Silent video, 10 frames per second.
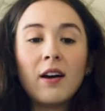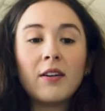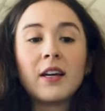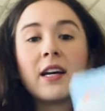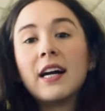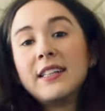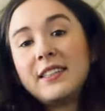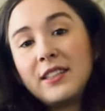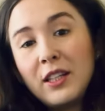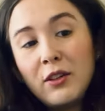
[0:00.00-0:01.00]
Okay guys,
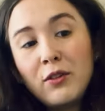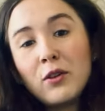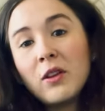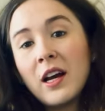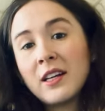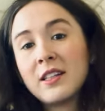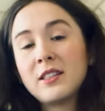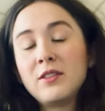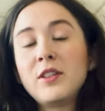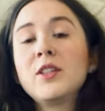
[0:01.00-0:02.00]
if you like
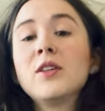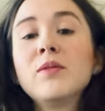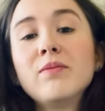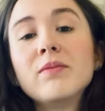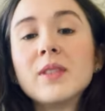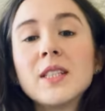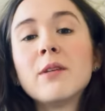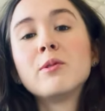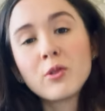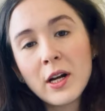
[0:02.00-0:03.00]
this video,
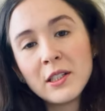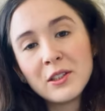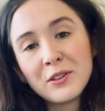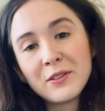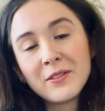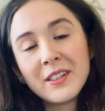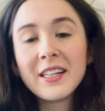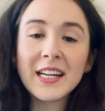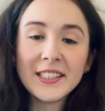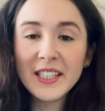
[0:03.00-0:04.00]
subscribe to
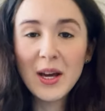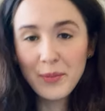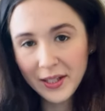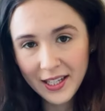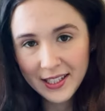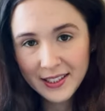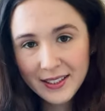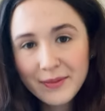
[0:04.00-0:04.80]
Yes Epic Yes,